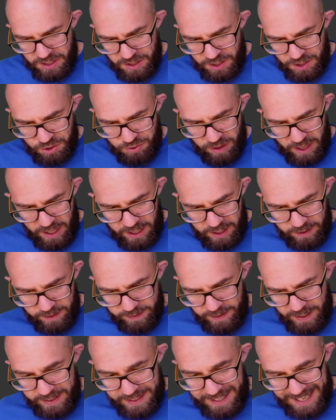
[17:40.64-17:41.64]
the dragon,
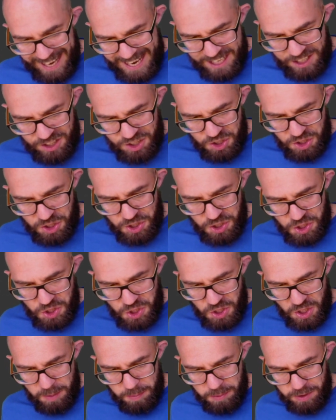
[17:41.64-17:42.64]
that ancient
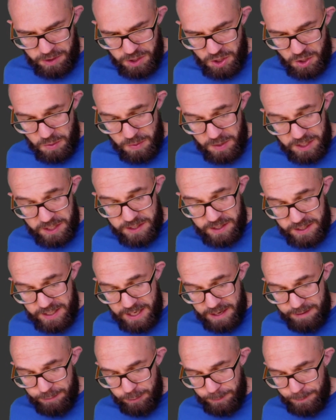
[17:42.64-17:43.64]
serpent, who is the
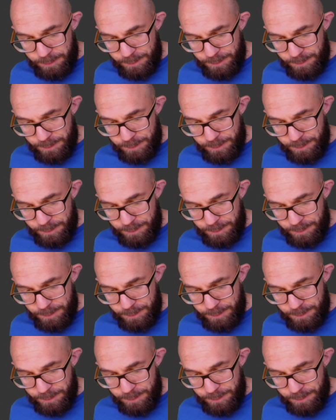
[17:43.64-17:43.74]
devil